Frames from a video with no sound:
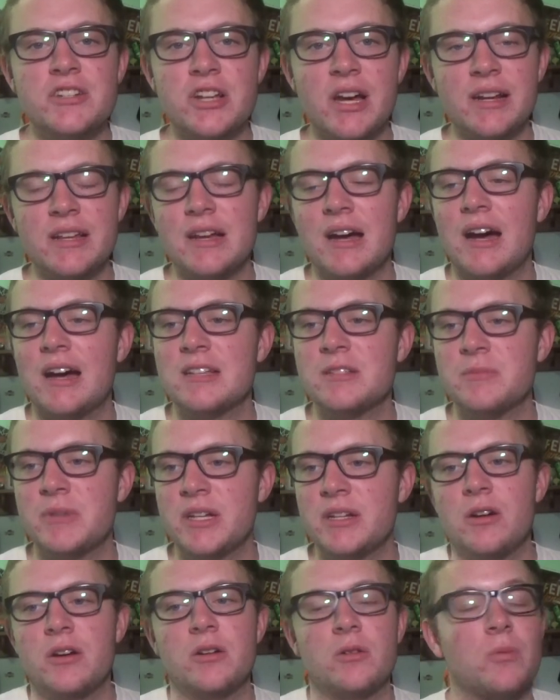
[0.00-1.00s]
Cedi
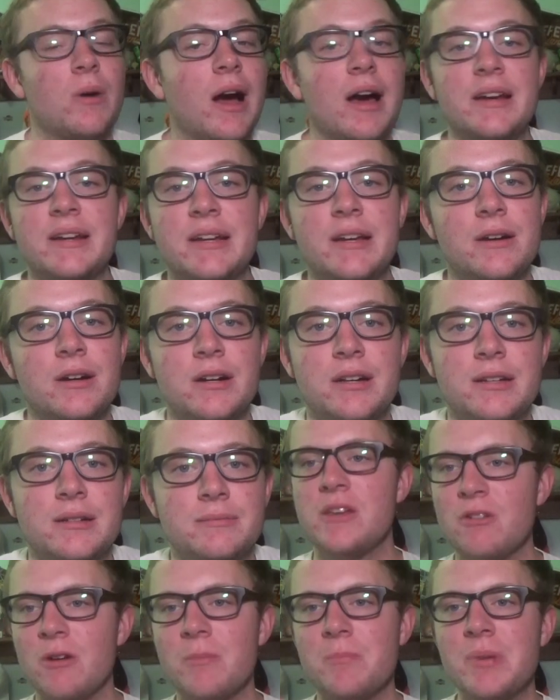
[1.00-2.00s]
Osman, or Rodney Hood.
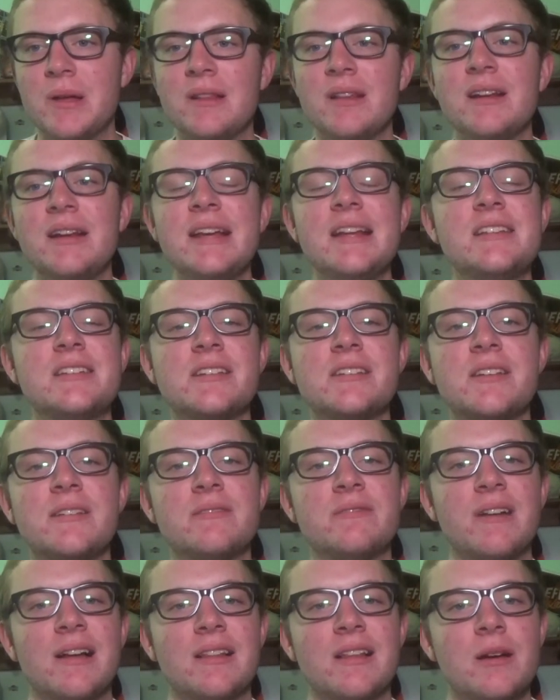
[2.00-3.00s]
Your ability to
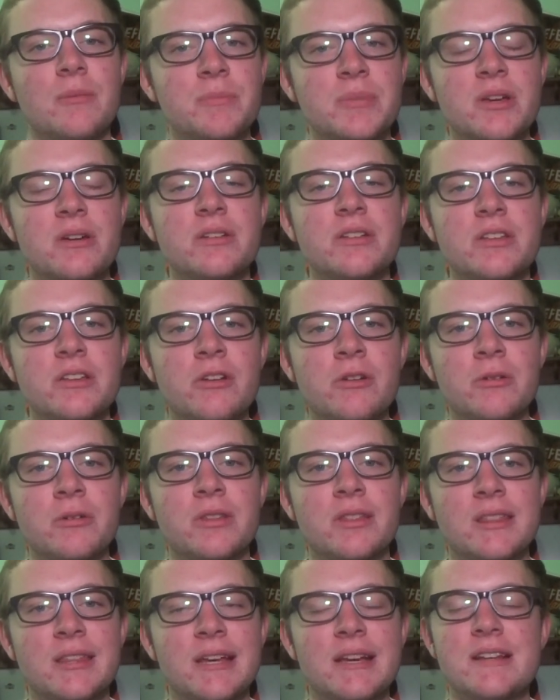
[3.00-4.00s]
develop your
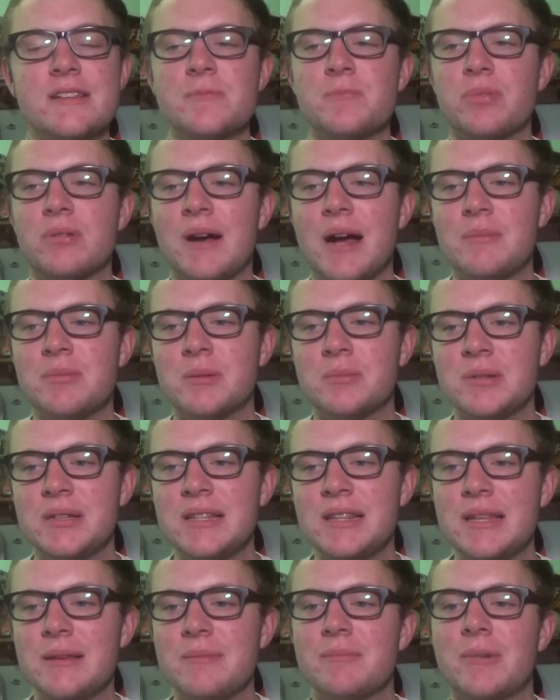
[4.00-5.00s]
youth is probably
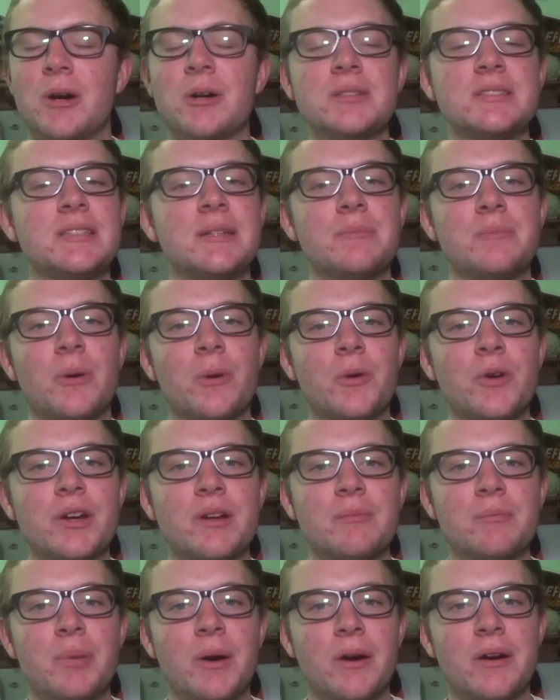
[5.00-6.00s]
the most
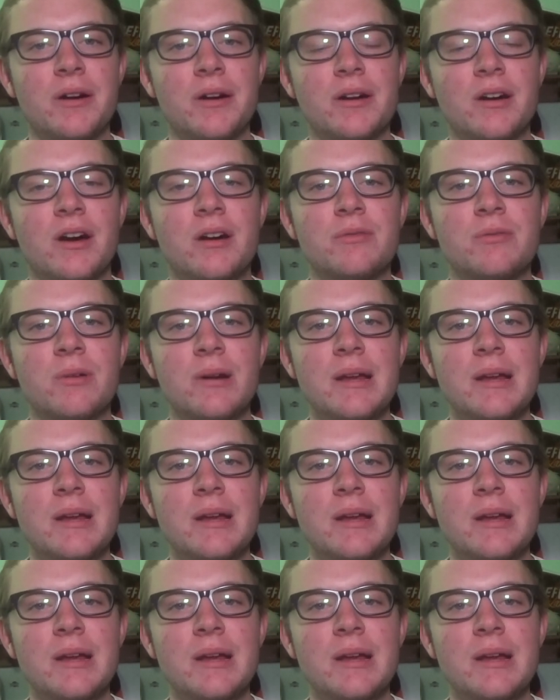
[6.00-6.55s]
important part of